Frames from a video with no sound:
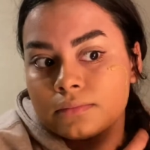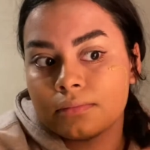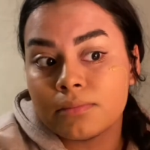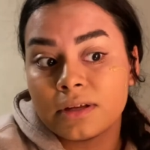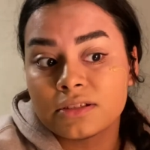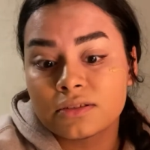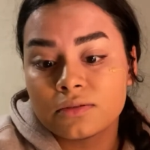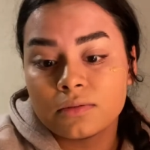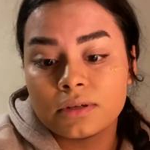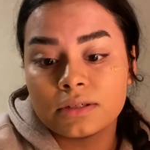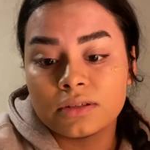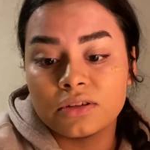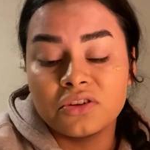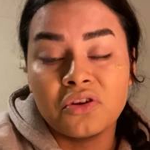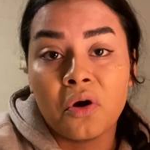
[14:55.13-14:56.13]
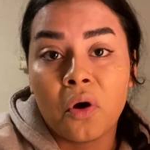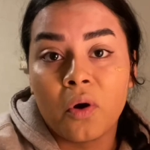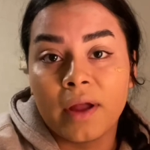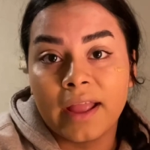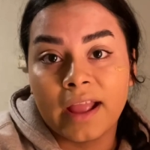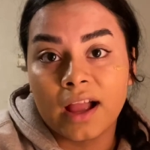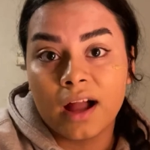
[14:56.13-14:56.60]
My school is
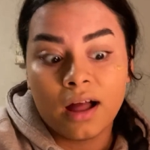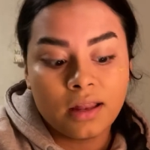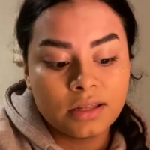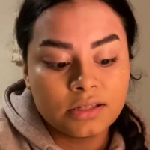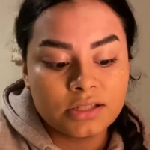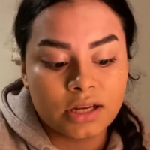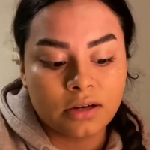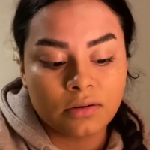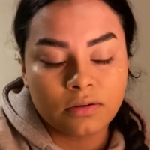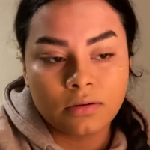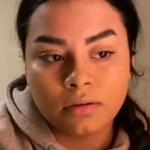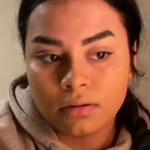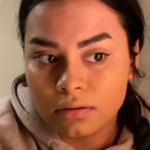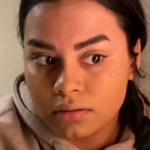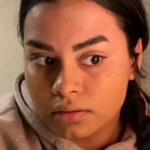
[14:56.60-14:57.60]
annoying, all in general.